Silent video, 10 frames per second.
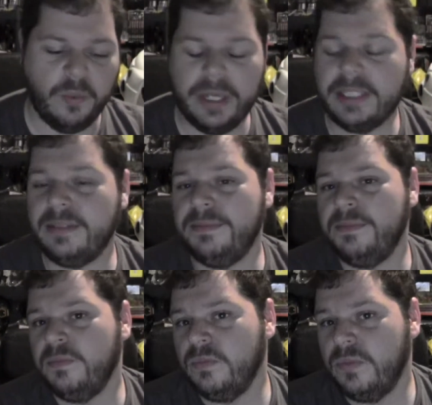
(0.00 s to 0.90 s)
Well,
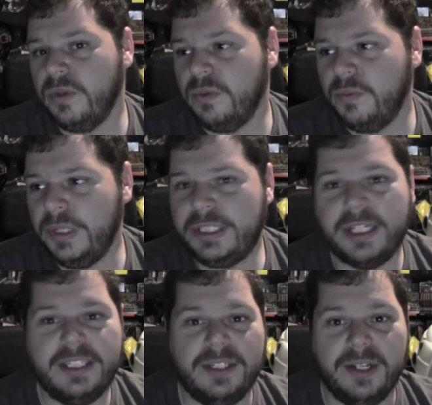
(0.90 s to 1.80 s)
we
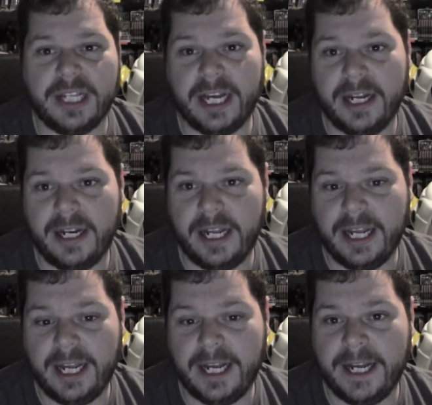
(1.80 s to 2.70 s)
tried to do that,
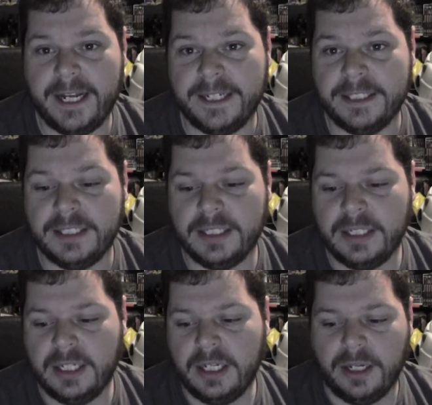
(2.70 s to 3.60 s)
and
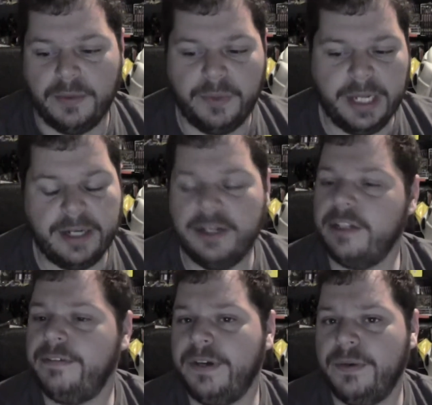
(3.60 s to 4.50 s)
we had
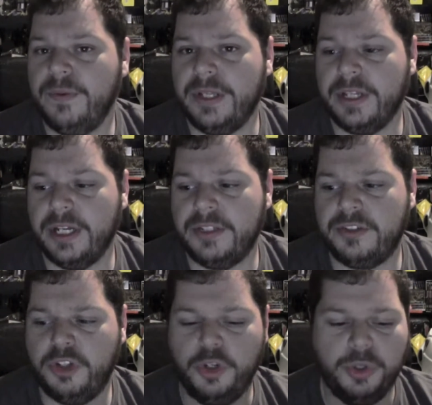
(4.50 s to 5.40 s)
another friend with
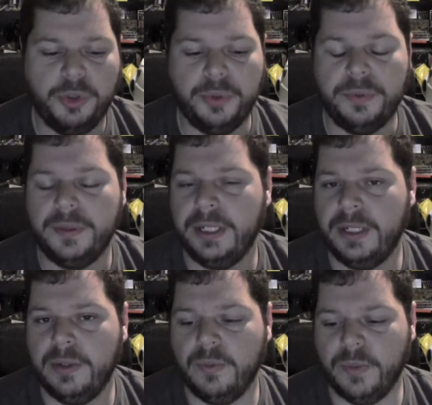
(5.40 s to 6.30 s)
us who
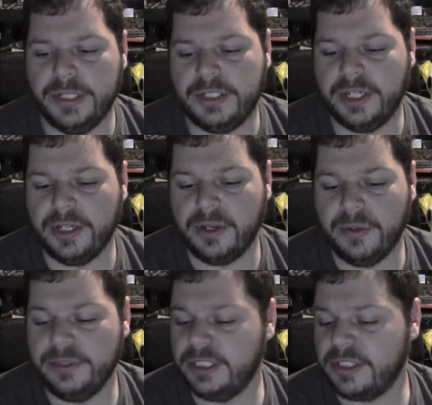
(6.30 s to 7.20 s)
went to
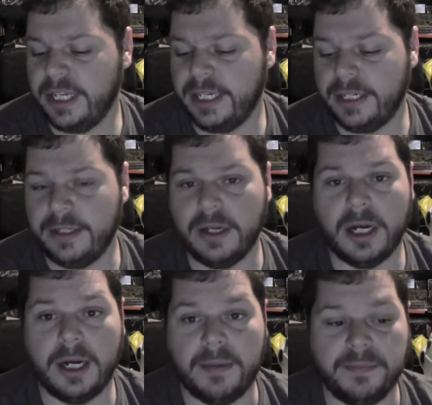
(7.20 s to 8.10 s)
go just get an
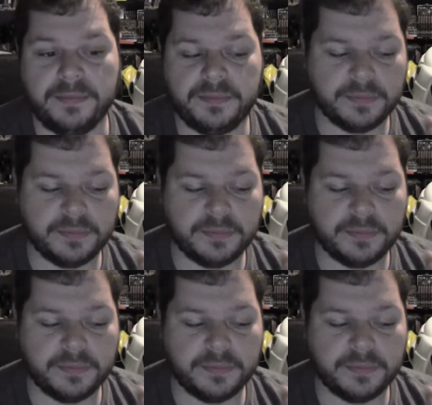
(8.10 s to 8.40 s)
um,